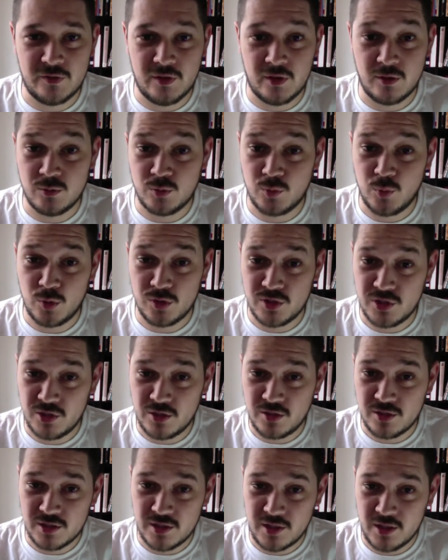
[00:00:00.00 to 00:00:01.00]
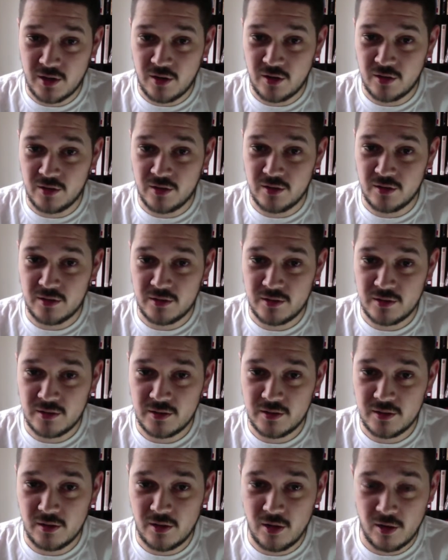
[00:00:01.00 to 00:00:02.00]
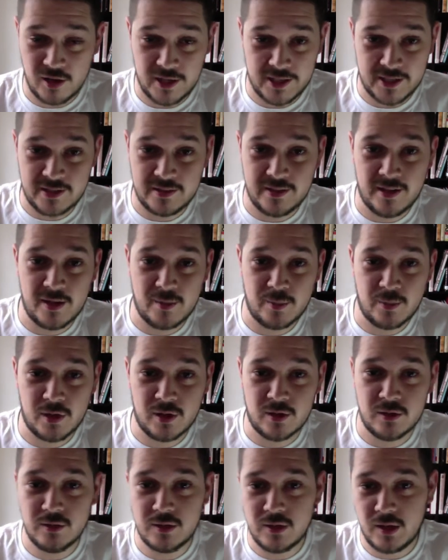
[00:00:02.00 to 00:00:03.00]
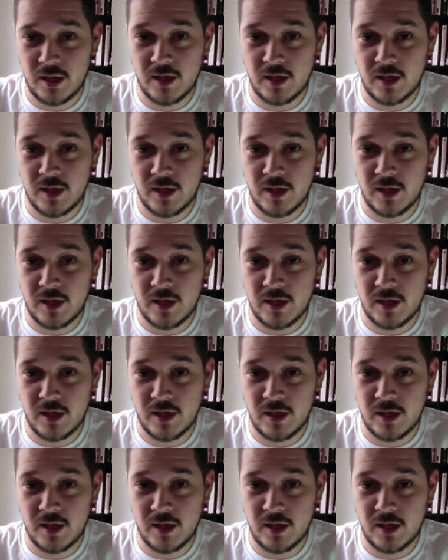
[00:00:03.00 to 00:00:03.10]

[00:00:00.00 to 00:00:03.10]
I was using I'll link it down below.